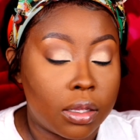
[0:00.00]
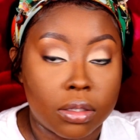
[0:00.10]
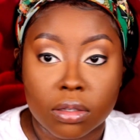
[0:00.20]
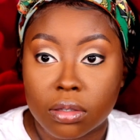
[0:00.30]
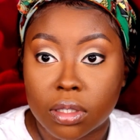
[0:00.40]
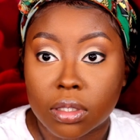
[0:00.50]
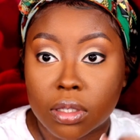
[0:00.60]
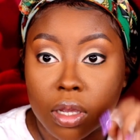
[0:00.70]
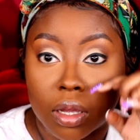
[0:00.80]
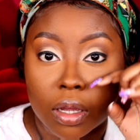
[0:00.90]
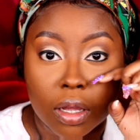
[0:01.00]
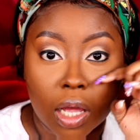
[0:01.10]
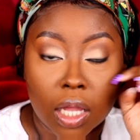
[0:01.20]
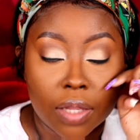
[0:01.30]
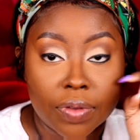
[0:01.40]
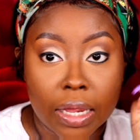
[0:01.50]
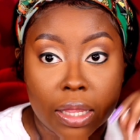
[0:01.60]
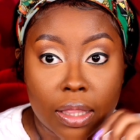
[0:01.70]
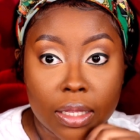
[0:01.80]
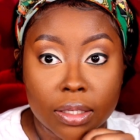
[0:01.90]
So it's, yeah, I'll leave it
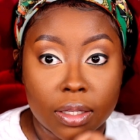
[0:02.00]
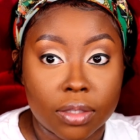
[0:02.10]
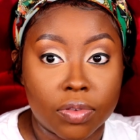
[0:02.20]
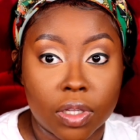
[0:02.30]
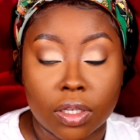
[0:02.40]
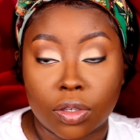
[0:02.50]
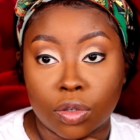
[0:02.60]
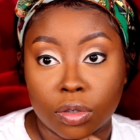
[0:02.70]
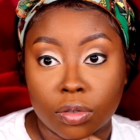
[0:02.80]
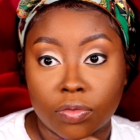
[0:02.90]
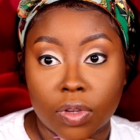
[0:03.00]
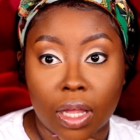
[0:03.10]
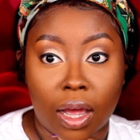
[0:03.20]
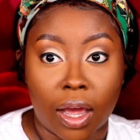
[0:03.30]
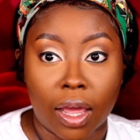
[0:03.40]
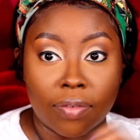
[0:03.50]
like this. That's really cute for the eye.